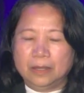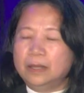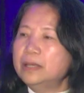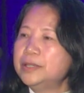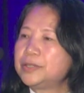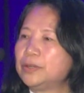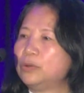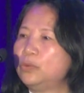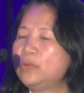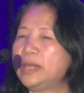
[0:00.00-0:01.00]
So
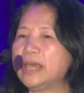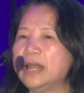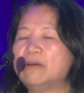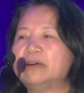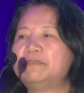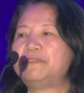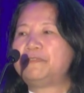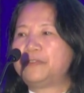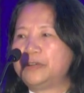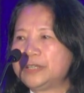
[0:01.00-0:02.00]
we get our
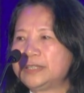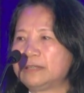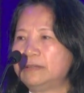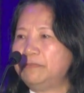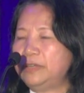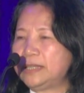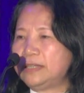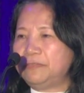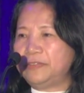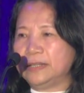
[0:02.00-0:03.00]
first VC
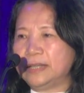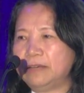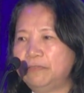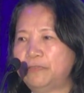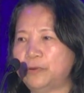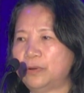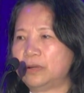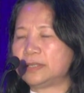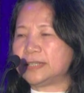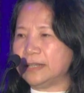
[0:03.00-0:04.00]
funding for
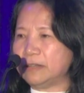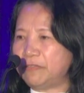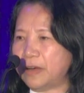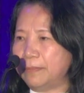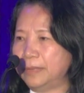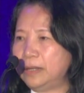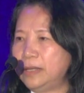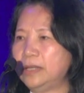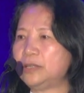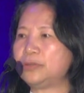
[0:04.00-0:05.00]
Seinda Pharma
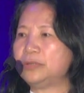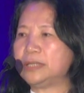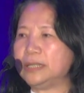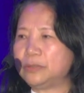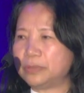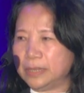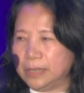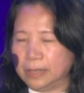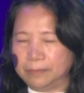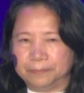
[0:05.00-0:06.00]
in
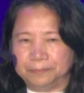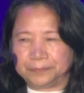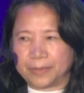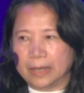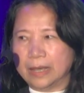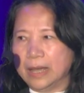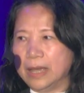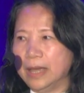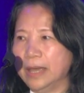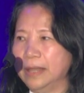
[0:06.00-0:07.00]
2020.
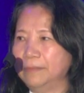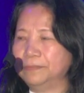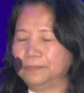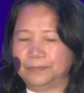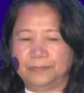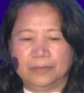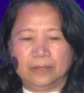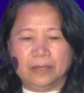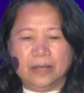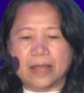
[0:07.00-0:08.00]
And
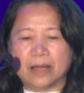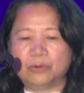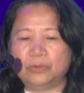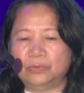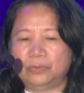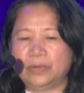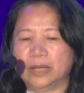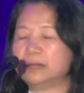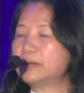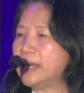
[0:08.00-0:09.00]
now we are
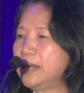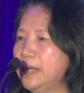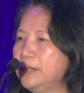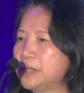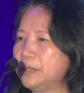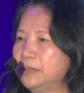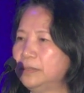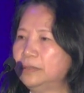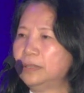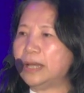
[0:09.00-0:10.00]
looking
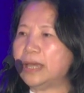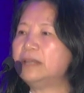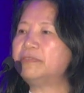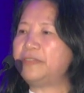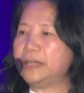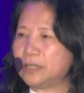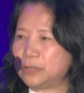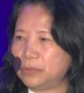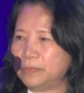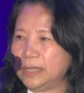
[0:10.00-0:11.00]
into end of phase
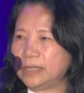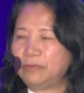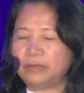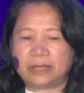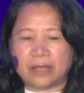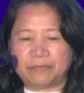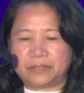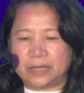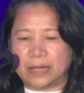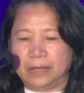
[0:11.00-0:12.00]
2 meeting with
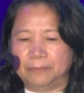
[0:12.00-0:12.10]
FDA.